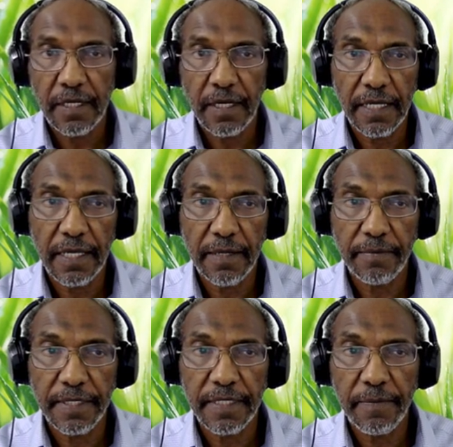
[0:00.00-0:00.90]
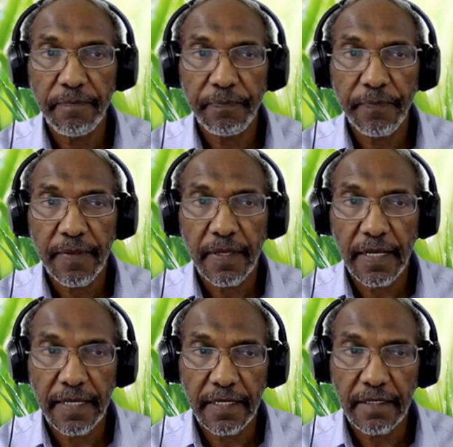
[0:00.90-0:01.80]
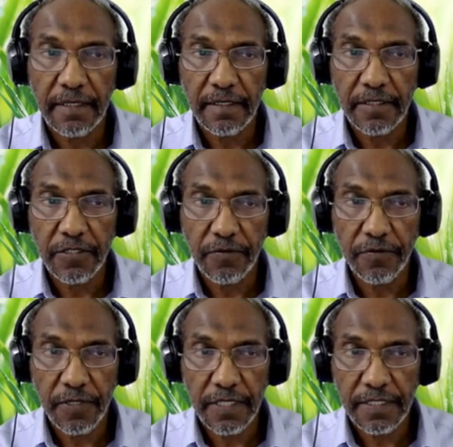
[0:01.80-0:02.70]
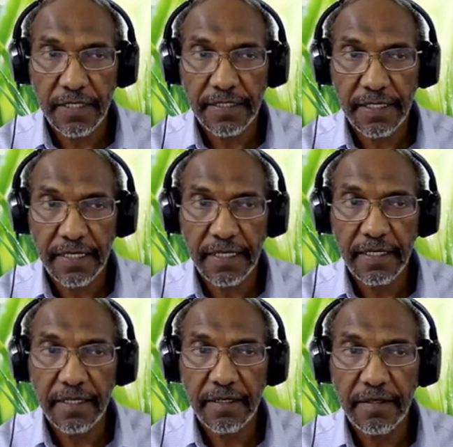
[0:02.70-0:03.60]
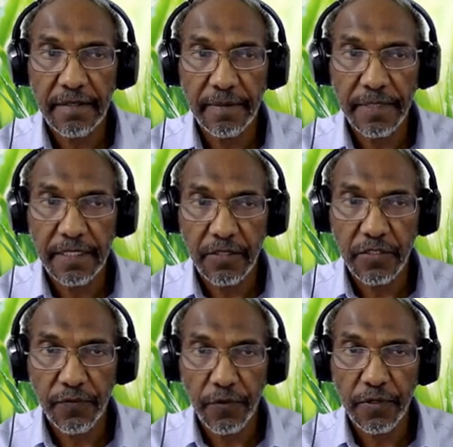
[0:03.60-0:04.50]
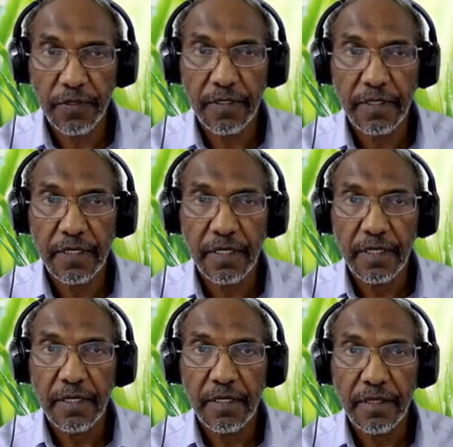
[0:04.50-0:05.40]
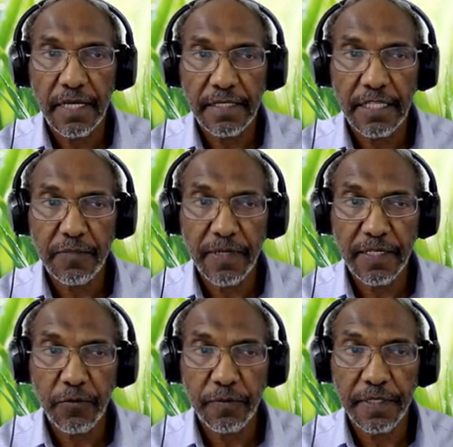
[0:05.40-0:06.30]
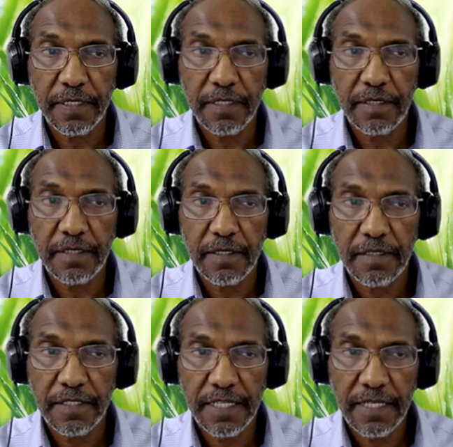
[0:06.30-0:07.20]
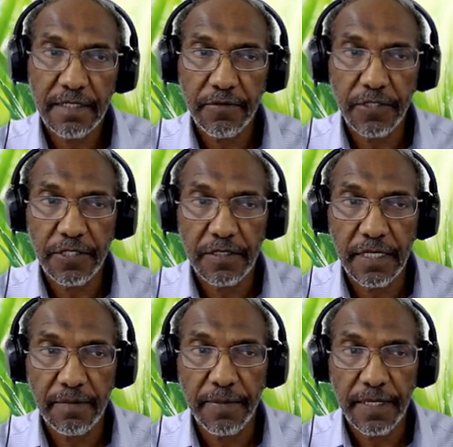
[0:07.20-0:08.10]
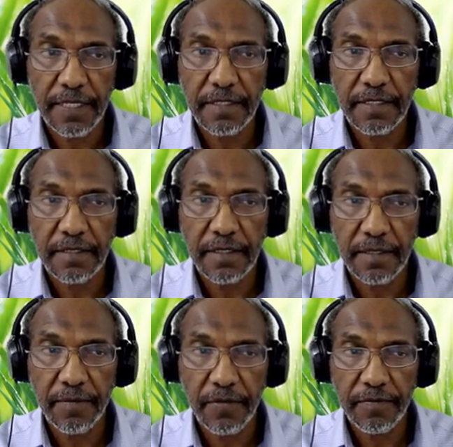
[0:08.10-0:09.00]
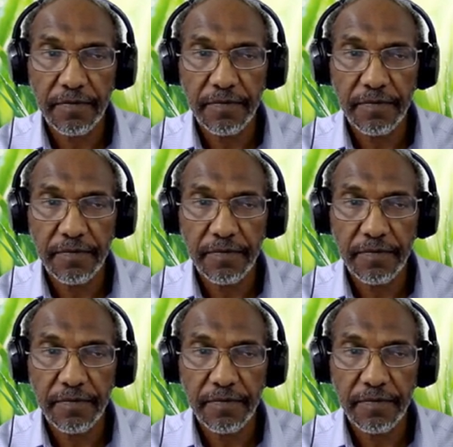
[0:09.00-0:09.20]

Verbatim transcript: uh, A and B, Again, so for instructor A, the median is four. The adjustment would be six, which is n plus, the number of